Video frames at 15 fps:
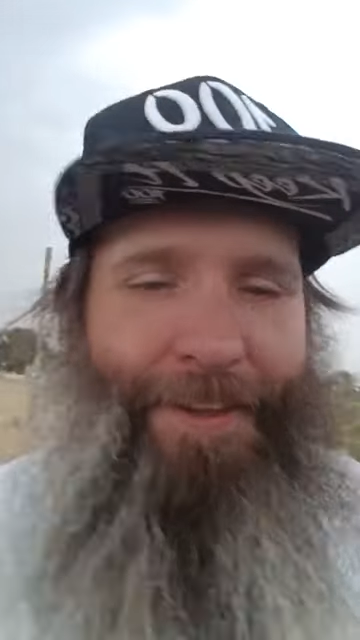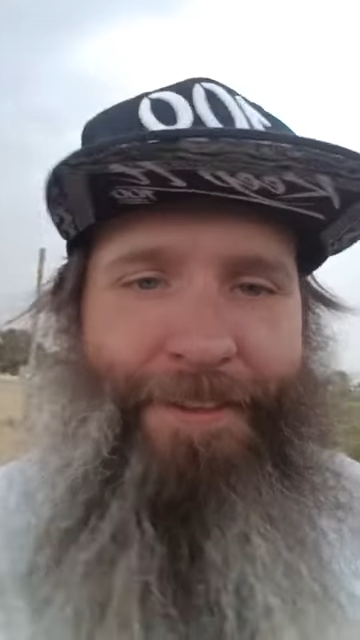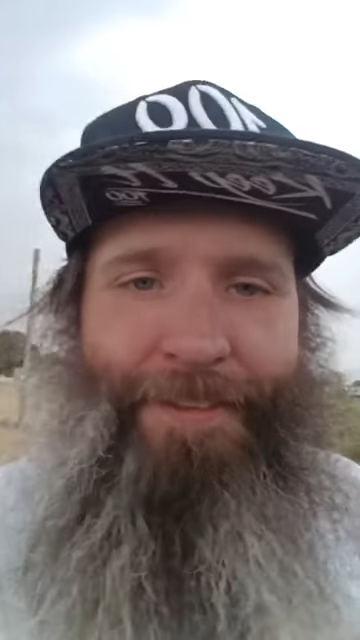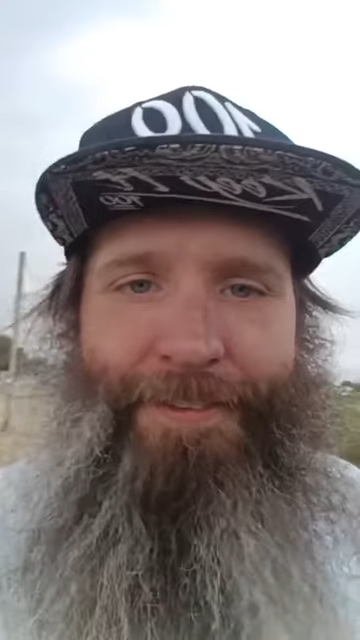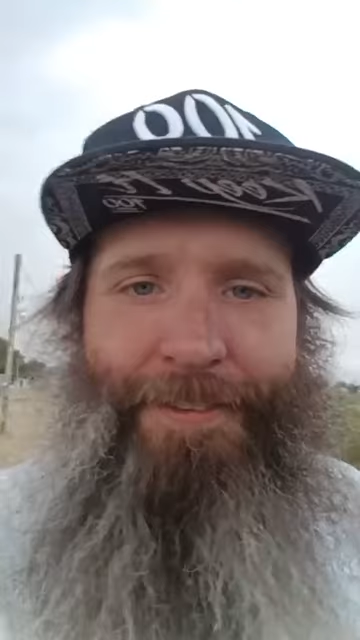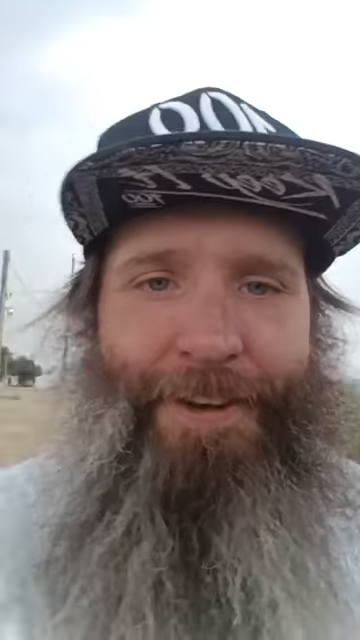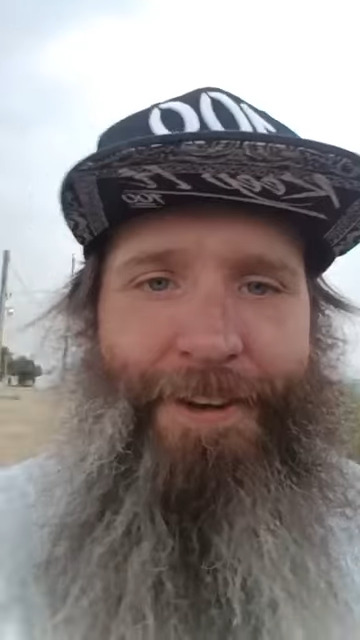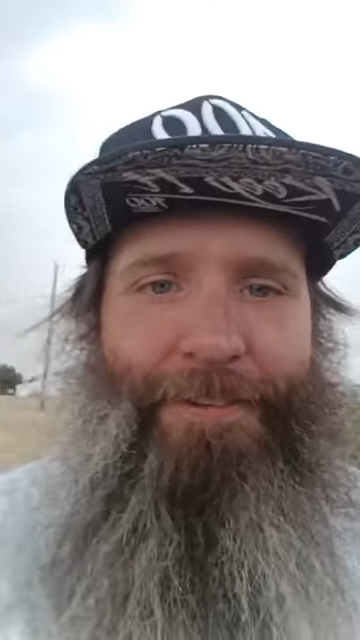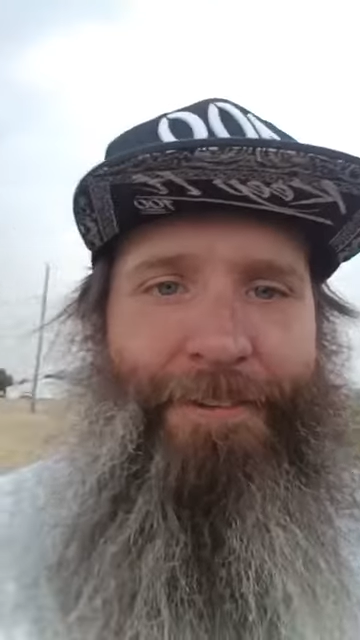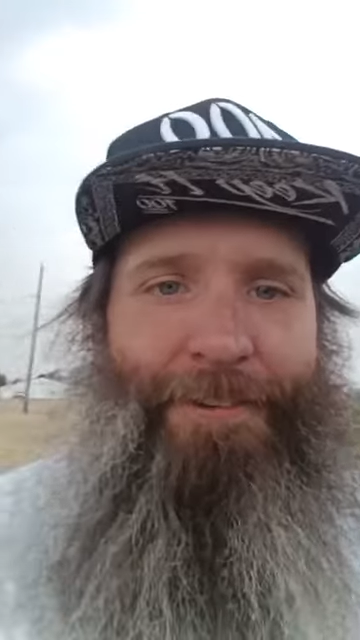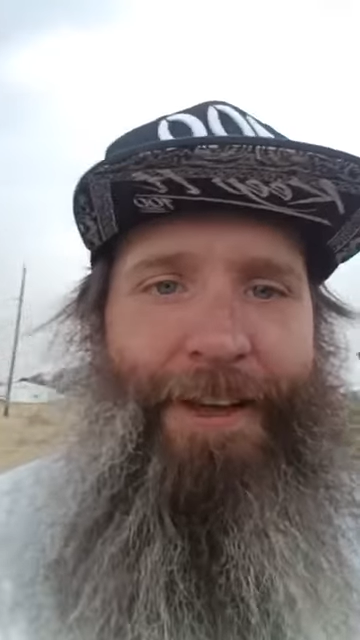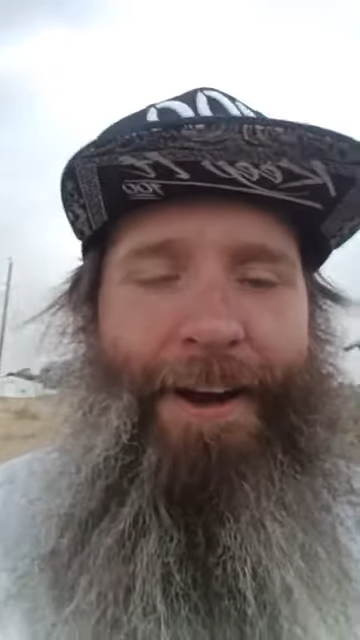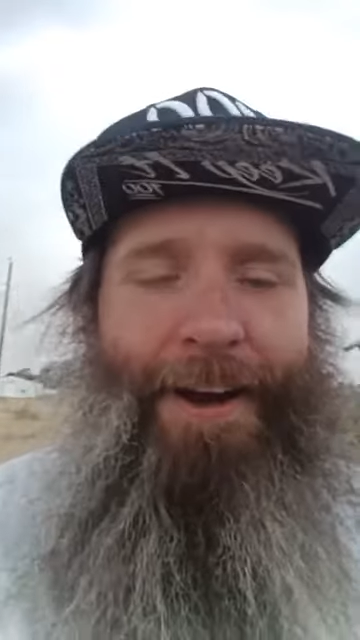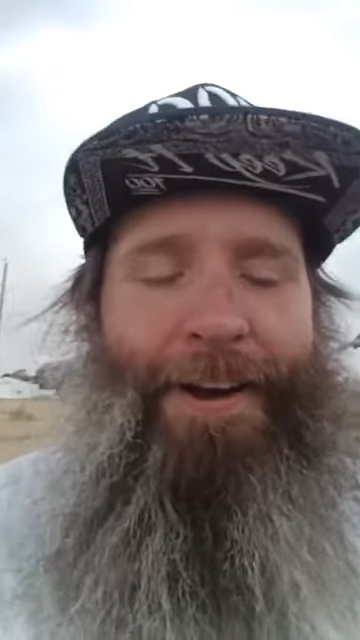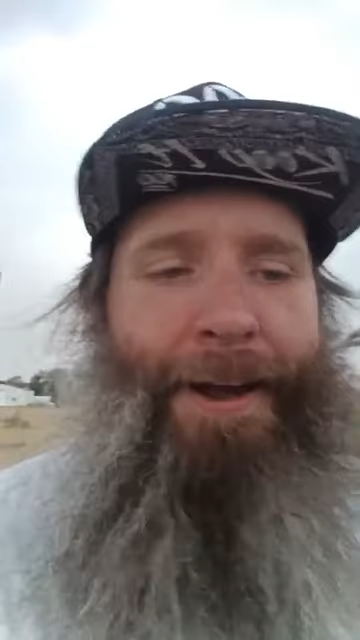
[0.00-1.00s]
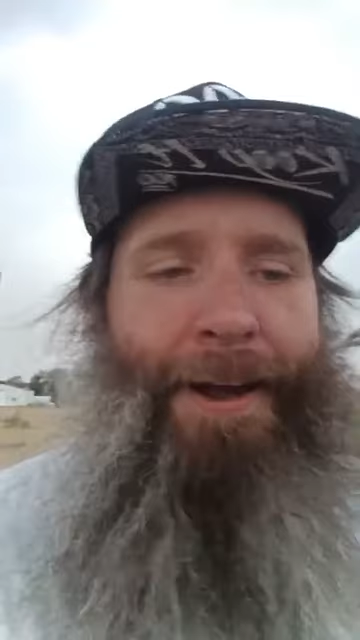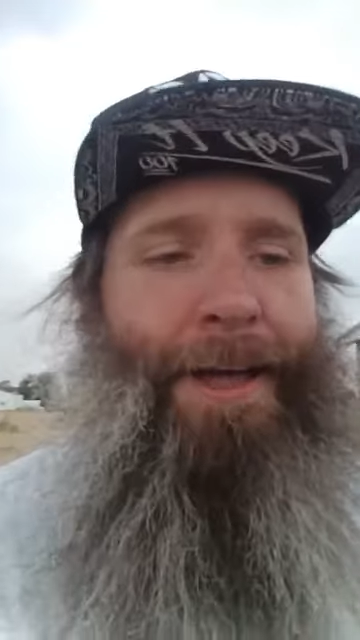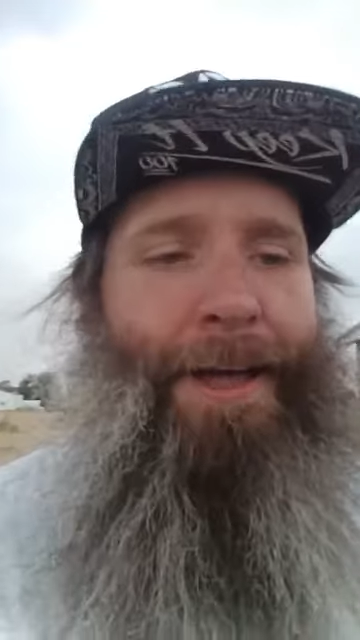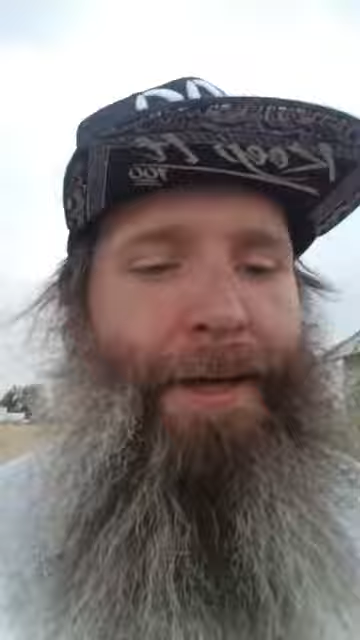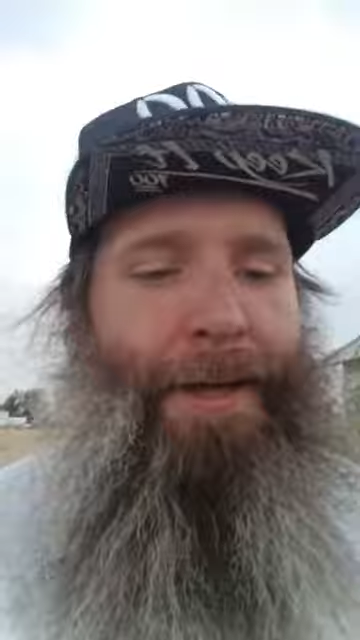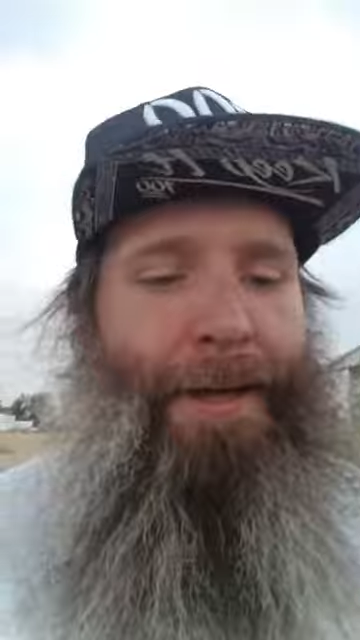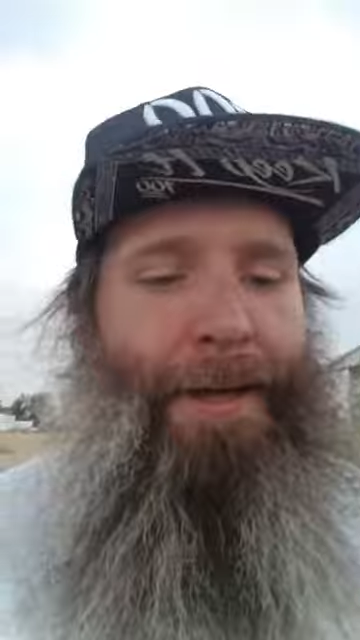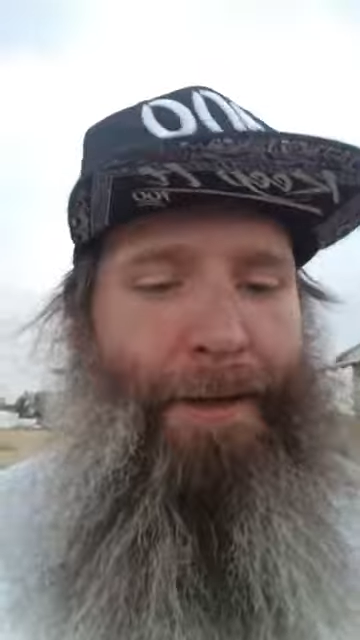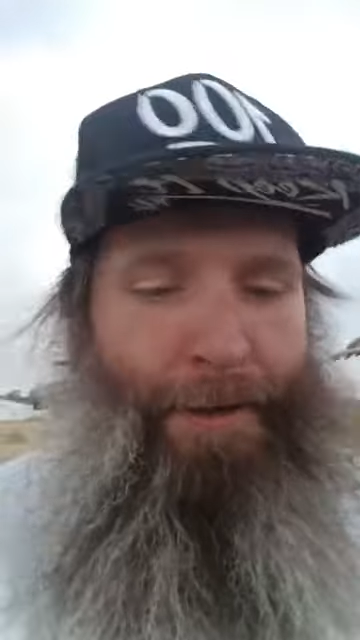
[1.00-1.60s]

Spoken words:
also, there's like 2 radiators